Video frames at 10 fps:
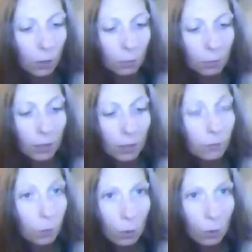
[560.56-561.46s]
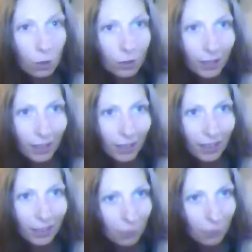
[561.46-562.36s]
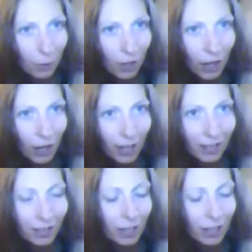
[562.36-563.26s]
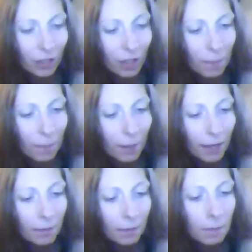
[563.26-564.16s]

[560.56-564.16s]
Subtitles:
be the fool, like the fool card and jump in.